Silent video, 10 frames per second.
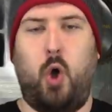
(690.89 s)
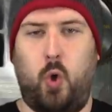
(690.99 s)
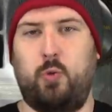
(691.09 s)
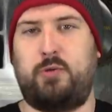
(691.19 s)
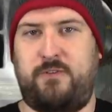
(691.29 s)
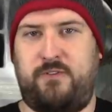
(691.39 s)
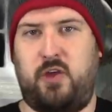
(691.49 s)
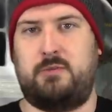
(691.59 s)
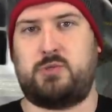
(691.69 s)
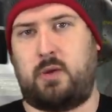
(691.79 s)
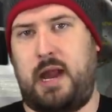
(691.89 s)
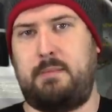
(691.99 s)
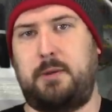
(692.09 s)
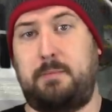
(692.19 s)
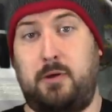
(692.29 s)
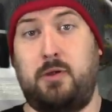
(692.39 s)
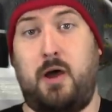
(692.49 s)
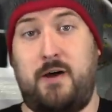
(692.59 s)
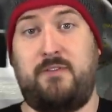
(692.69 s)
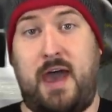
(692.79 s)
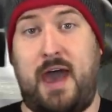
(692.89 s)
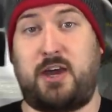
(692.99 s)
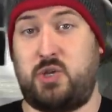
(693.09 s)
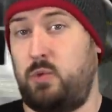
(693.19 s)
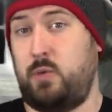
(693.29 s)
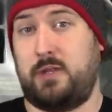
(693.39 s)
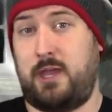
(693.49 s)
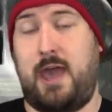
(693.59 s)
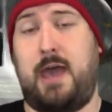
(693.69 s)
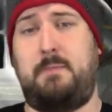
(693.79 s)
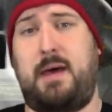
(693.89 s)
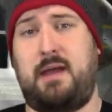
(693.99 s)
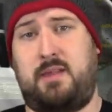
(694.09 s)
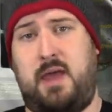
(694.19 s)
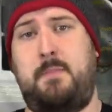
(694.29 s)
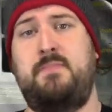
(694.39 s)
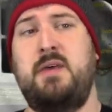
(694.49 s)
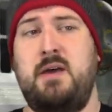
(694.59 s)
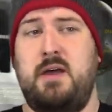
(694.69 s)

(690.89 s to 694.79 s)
older films were able to pull off action with what they had back then,